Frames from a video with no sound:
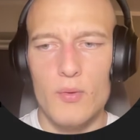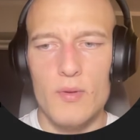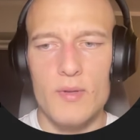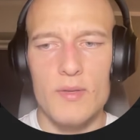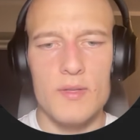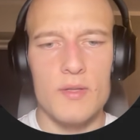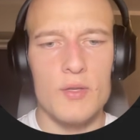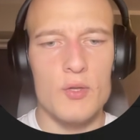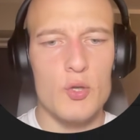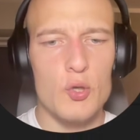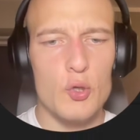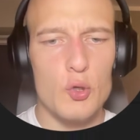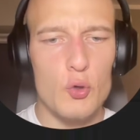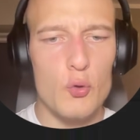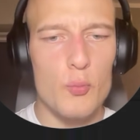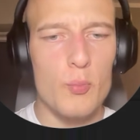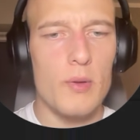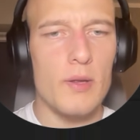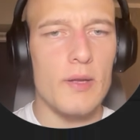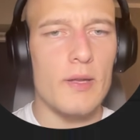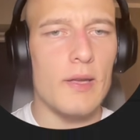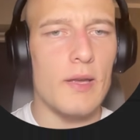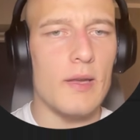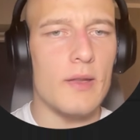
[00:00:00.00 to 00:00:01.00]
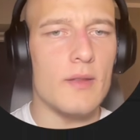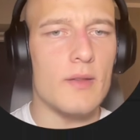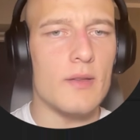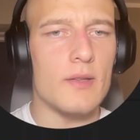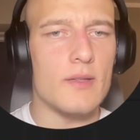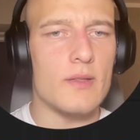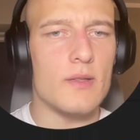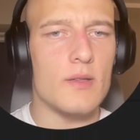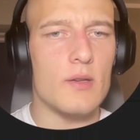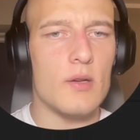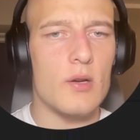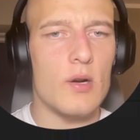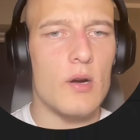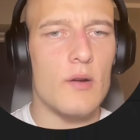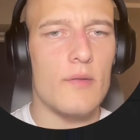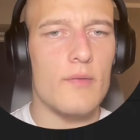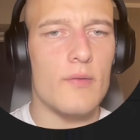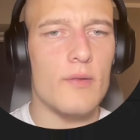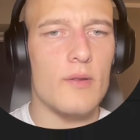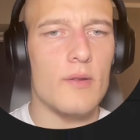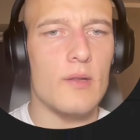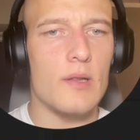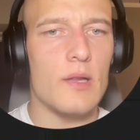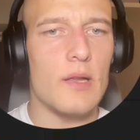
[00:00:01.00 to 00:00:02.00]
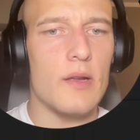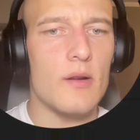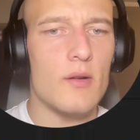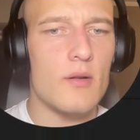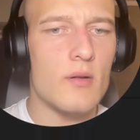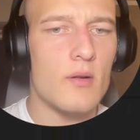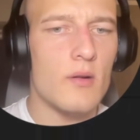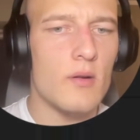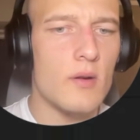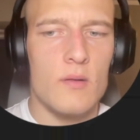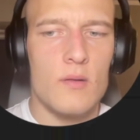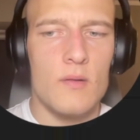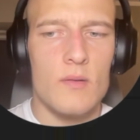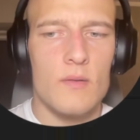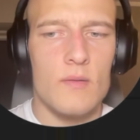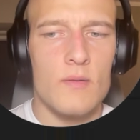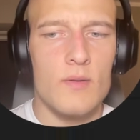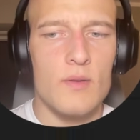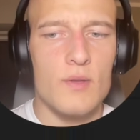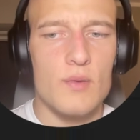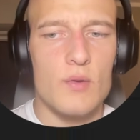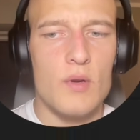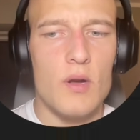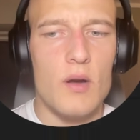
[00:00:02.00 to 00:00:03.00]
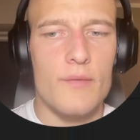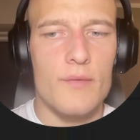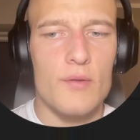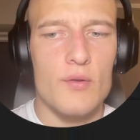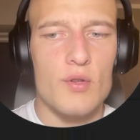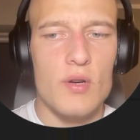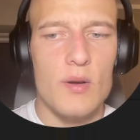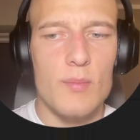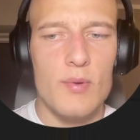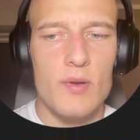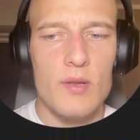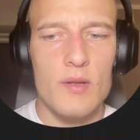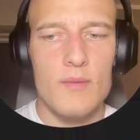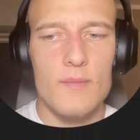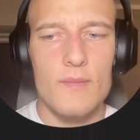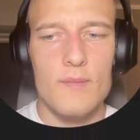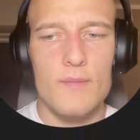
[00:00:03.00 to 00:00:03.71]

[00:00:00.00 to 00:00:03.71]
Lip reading: is duplicate this coffee layer, this coffee droplet,